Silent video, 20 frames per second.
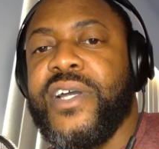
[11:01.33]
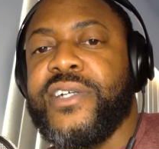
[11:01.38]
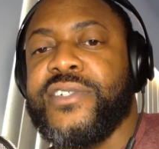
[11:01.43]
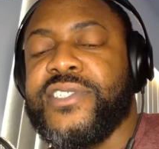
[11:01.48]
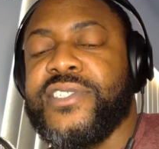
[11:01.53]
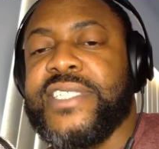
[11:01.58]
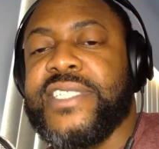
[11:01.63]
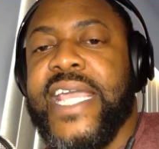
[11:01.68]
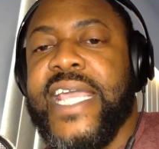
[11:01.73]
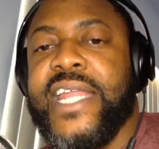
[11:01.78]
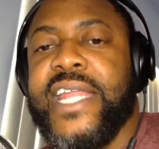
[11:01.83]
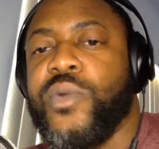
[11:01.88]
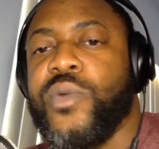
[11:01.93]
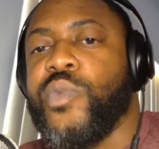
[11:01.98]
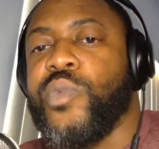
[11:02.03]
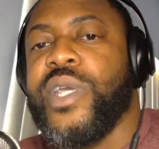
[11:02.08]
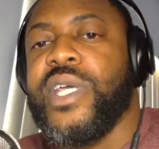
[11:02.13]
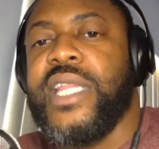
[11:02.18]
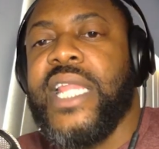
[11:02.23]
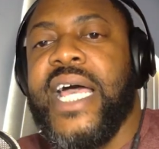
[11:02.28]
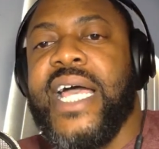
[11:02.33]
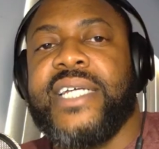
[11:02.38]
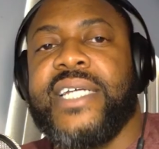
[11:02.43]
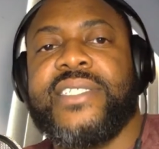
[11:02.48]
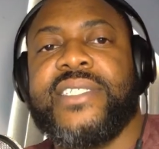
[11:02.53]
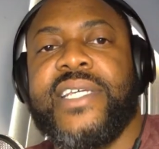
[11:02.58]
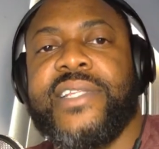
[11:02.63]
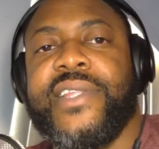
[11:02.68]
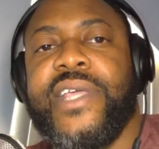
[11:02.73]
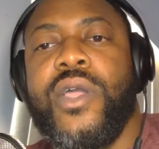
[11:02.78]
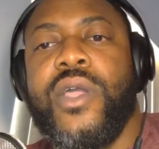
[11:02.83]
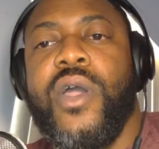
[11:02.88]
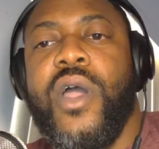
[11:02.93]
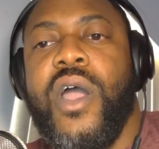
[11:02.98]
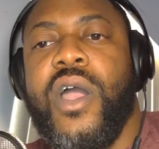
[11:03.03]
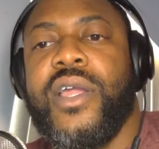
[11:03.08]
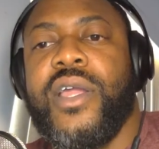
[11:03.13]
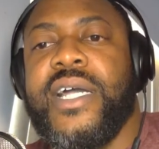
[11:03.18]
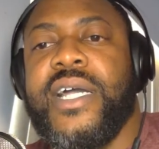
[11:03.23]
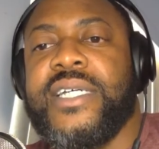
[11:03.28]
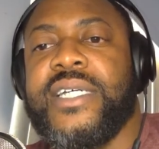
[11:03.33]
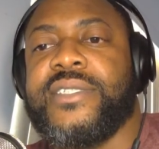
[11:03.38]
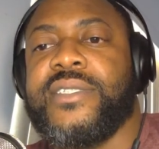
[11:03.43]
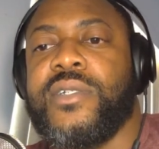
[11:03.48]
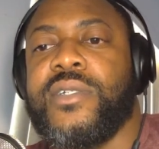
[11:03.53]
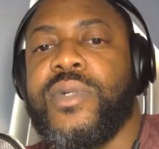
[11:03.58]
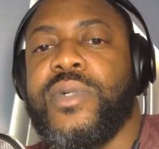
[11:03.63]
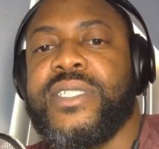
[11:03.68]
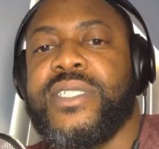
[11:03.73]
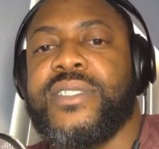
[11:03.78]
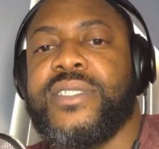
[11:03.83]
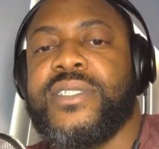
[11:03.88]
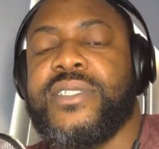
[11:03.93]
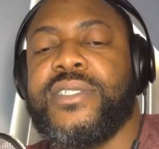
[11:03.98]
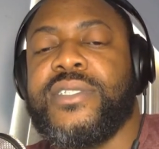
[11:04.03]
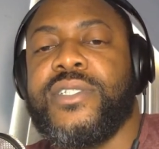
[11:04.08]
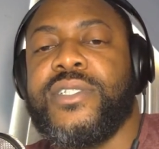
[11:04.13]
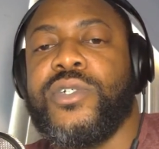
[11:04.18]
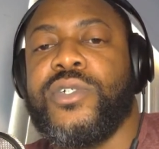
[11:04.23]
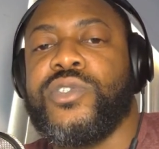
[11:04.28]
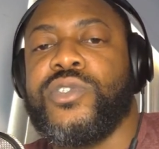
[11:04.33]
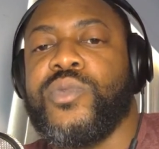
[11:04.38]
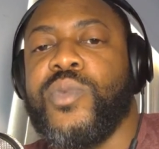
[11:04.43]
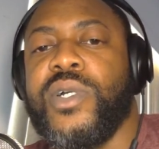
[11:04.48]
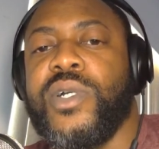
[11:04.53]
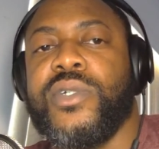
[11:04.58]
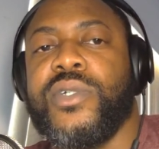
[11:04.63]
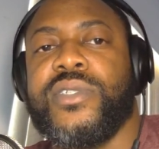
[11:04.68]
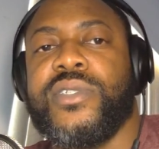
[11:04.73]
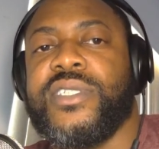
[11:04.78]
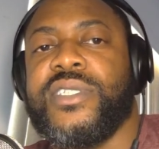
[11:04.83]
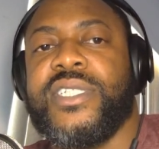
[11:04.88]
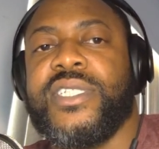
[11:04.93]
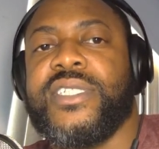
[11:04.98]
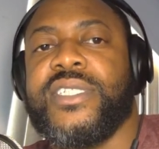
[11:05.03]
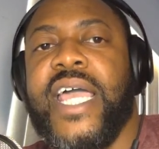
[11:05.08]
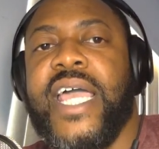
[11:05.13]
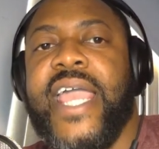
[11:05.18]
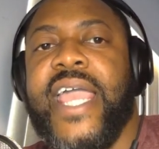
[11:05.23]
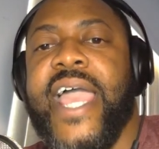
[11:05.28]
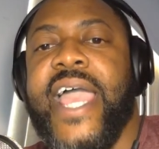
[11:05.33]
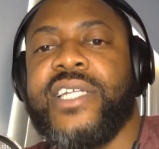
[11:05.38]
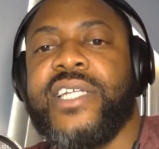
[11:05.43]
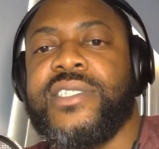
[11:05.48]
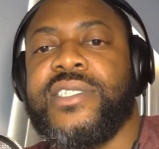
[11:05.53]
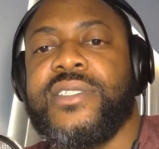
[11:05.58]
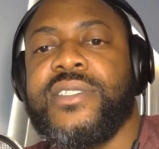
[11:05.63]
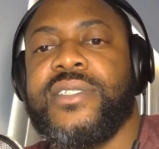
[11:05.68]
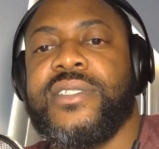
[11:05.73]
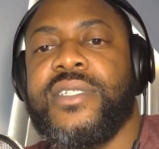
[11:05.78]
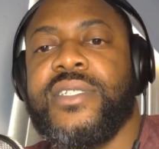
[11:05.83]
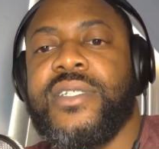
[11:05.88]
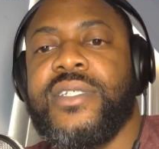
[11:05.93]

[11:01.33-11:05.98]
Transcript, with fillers: understand and realize that there are consequences to those words, just like actions.